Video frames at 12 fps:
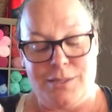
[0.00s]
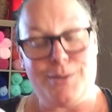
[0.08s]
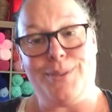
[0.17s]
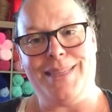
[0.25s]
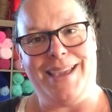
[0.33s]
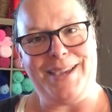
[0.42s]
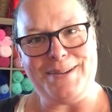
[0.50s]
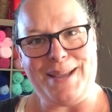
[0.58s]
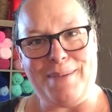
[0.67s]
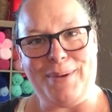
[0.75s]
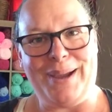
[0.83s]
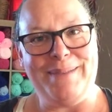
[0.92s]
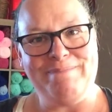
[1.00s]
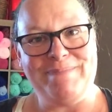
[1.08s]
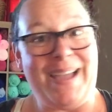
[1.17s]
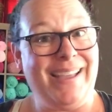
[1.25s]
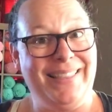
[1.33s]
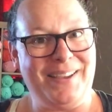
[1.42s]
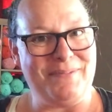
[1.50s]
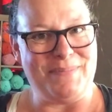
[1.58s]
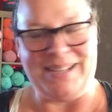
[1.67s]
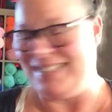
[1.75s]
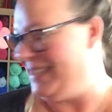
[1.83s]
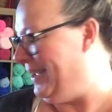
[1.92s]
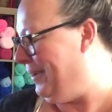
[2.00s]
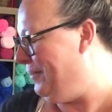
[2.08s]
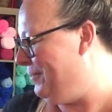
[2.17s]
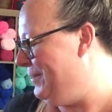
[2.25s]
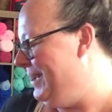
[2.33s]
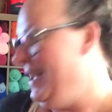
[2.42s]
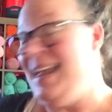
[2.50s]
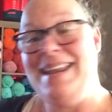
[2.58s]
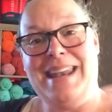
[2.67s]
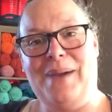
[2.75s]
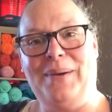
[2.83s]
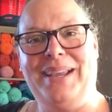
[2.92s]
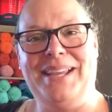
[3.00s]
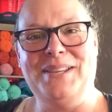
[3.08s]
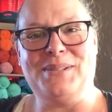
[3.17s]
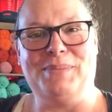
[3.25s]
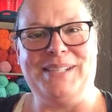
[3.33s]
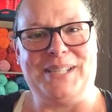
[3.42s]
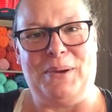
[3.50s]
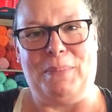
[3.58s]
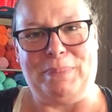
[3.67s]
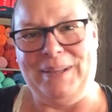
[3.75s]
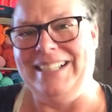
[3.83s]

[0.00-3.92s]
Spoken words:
So thank you, Deborah. I love my stuff. Now I can use my soap.